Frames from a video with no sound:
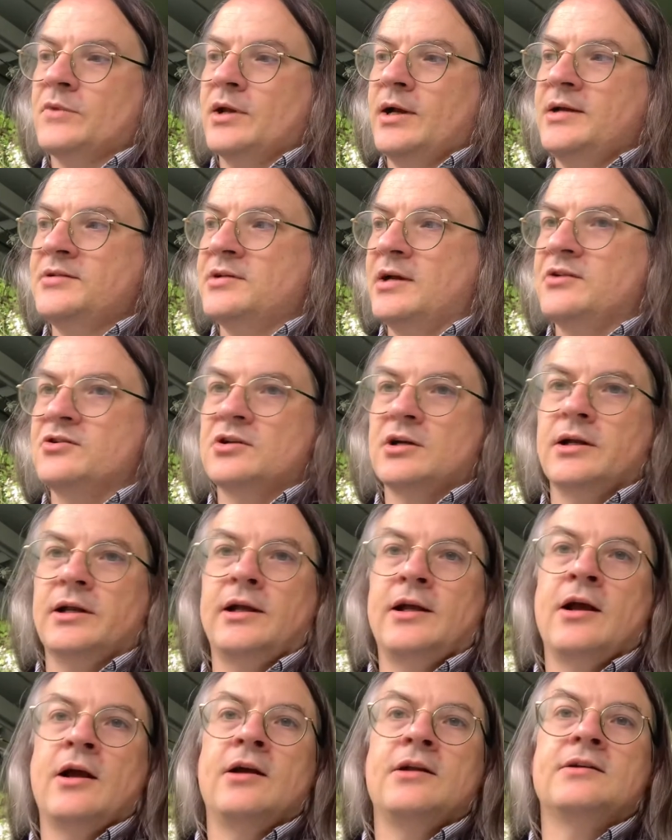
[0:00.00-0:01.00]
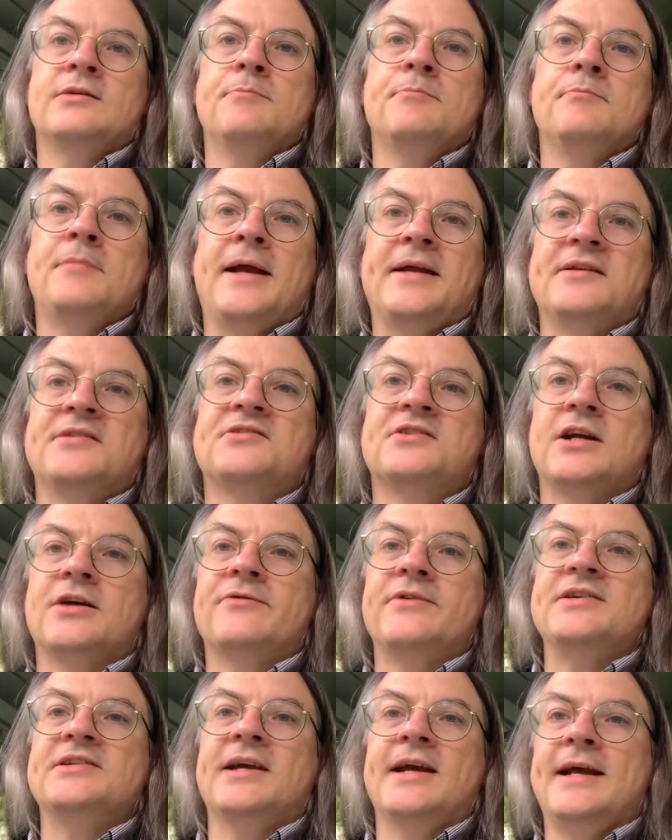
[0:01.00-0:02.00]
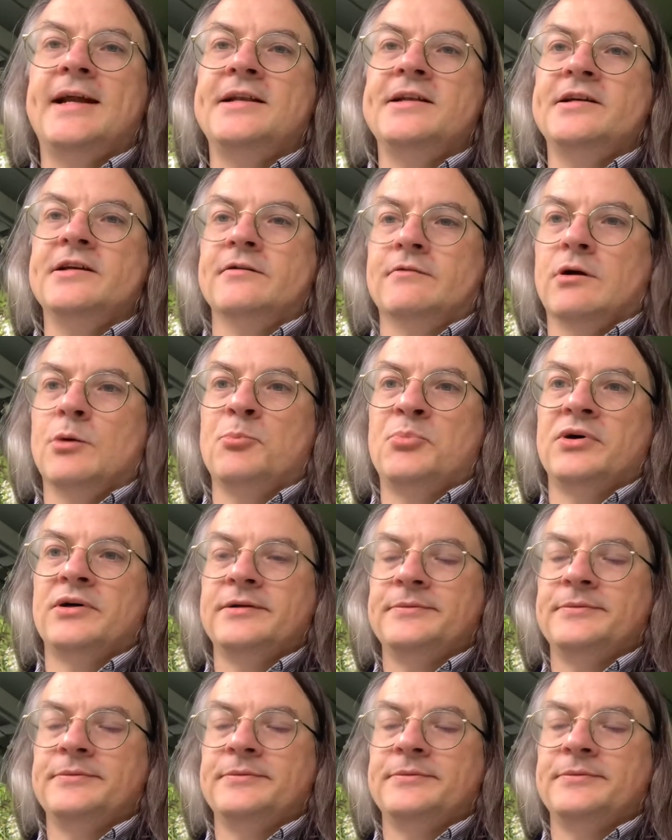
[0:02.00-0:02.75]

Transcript: essentially make discoveries in Europe.